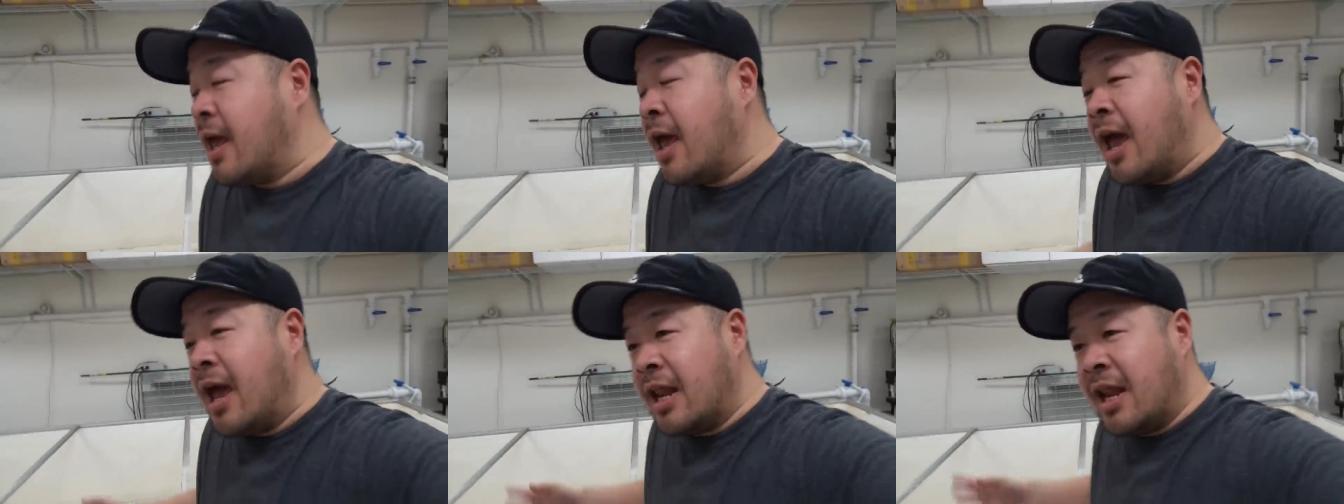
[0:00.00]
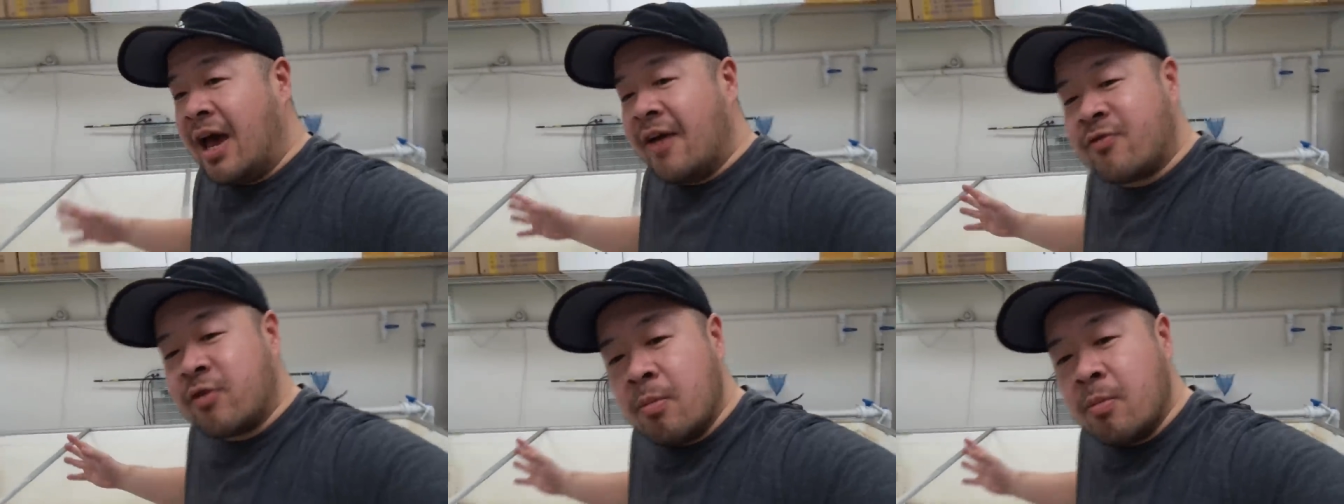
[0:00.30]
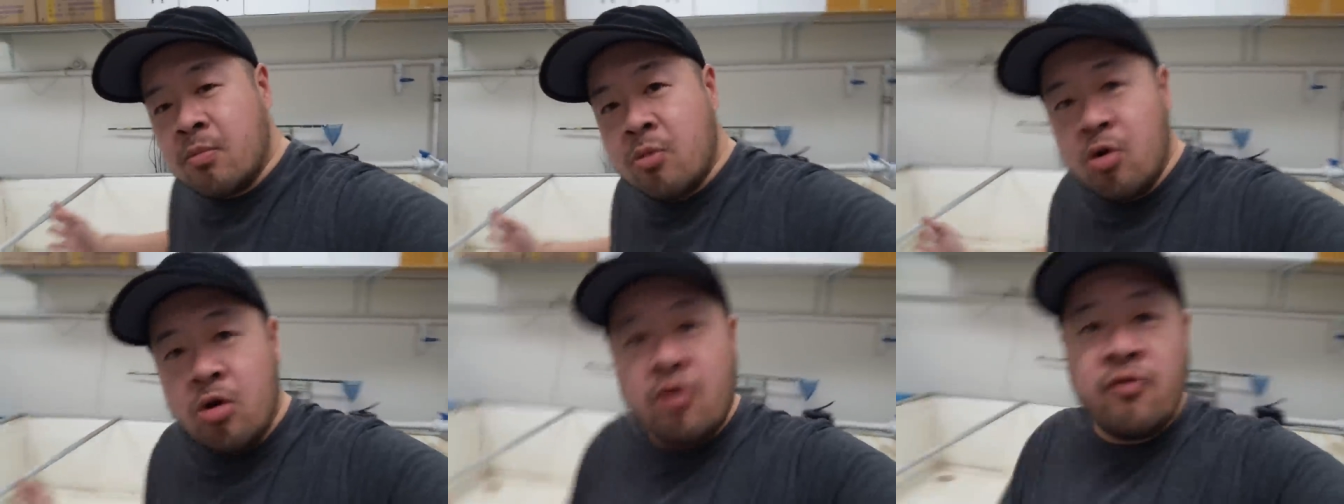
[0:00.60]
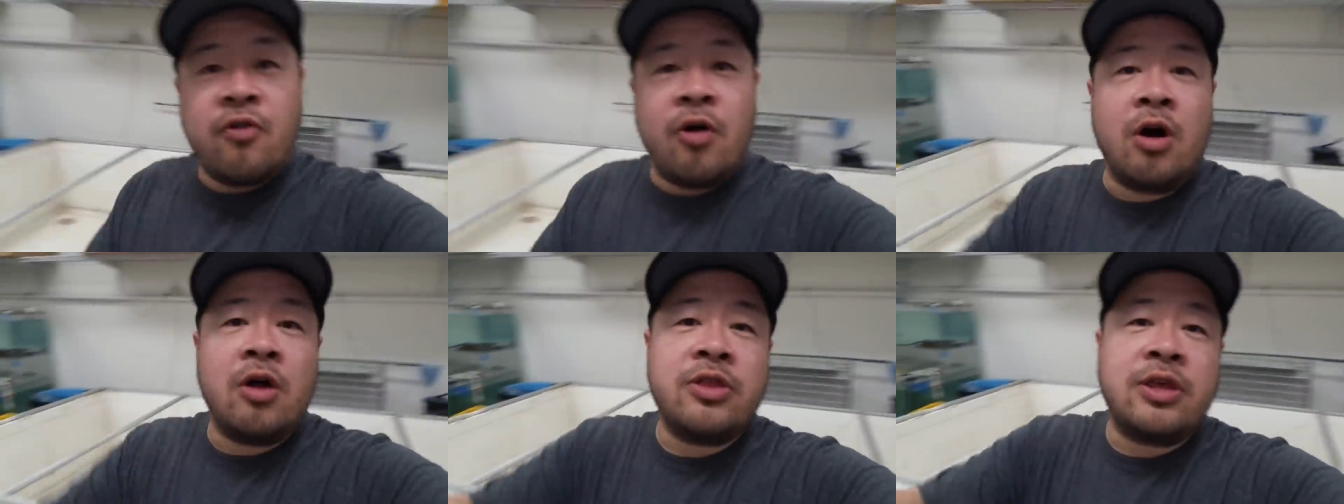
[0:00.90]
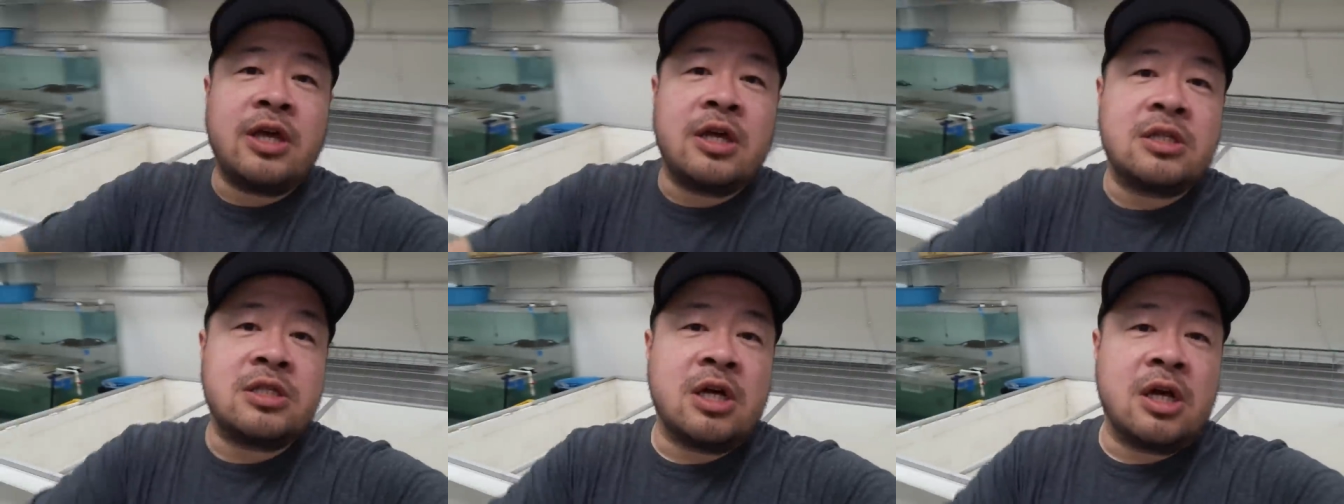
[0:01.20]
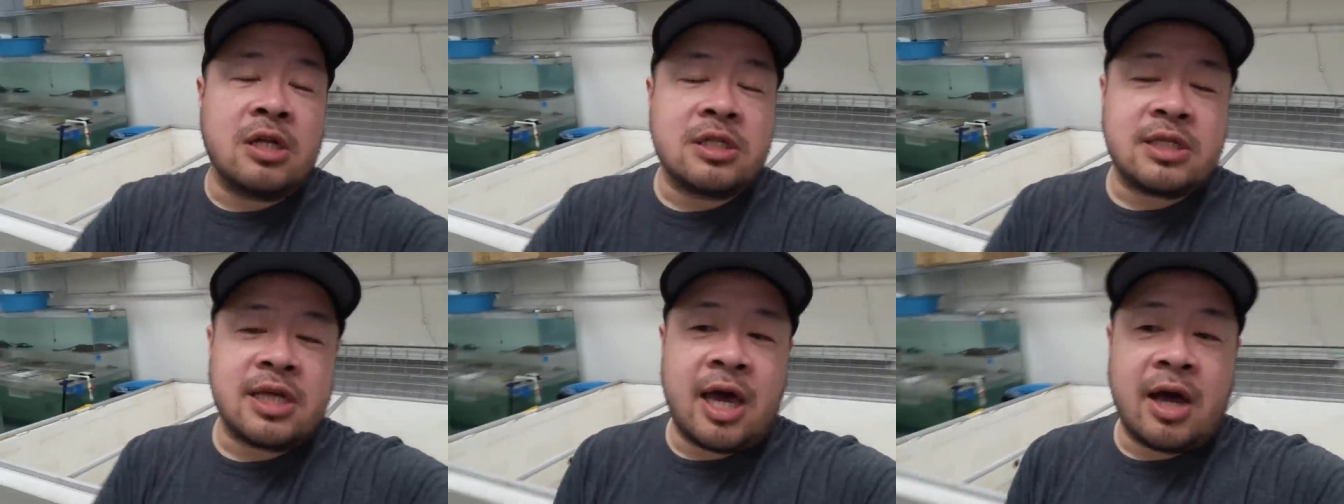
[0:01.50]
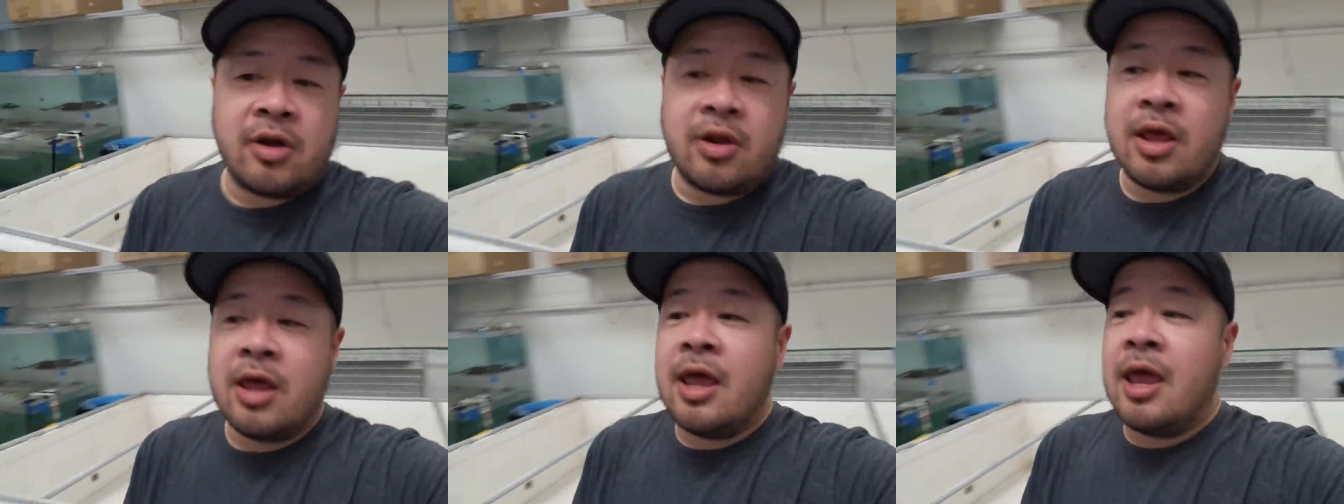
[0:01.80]
and I have to move all the adults
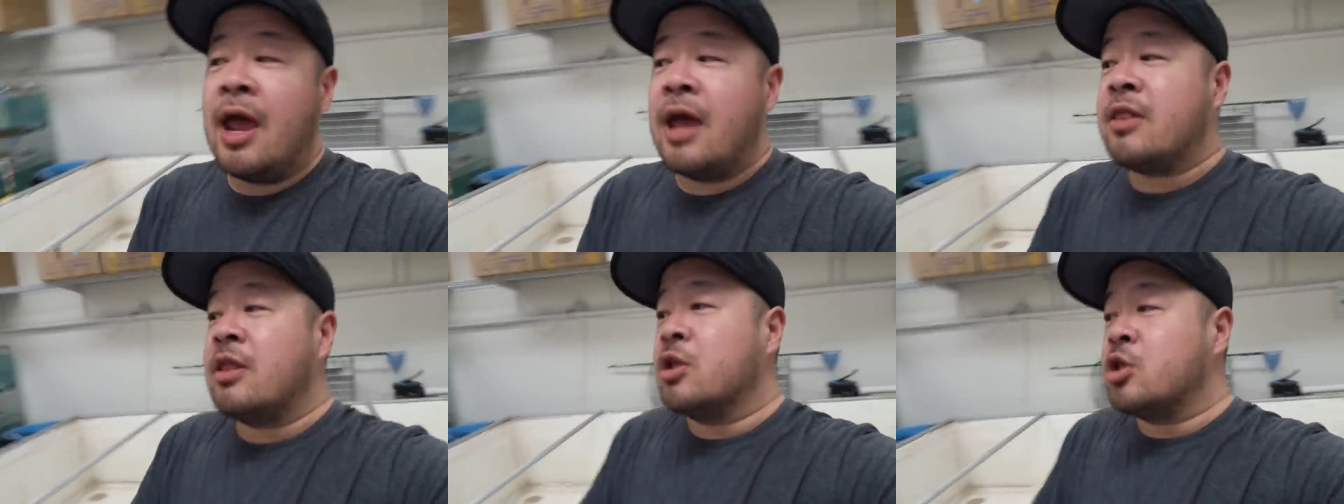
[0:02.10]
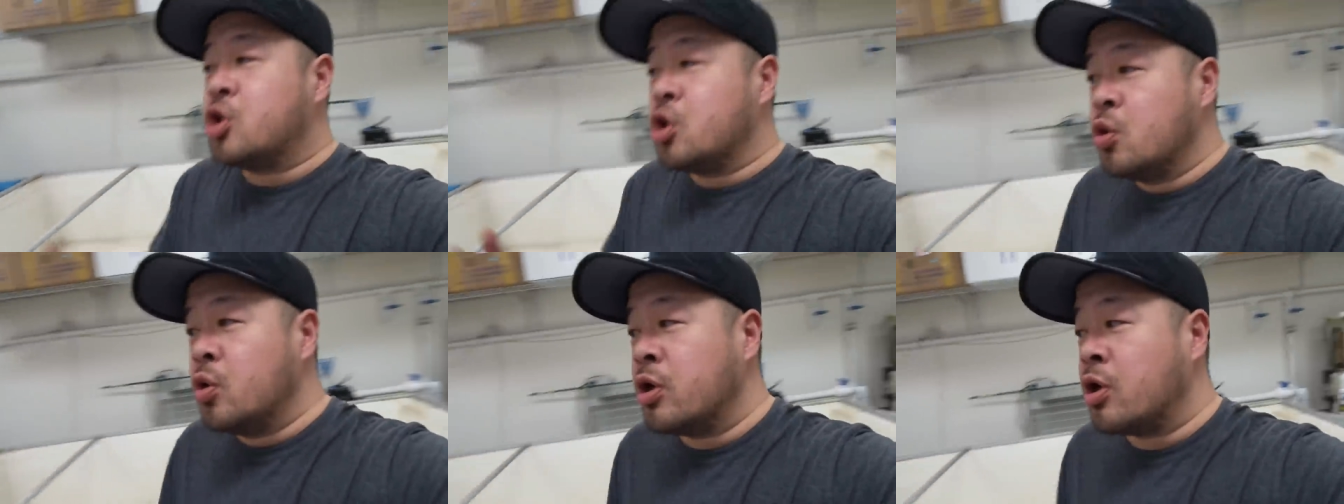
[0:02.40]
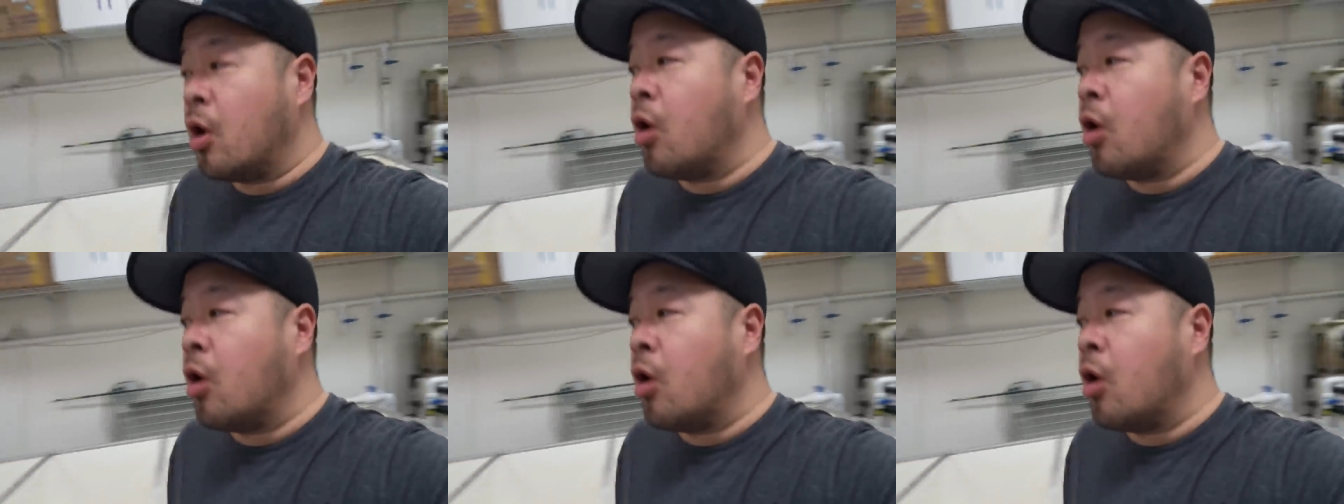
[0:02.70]
out and then do it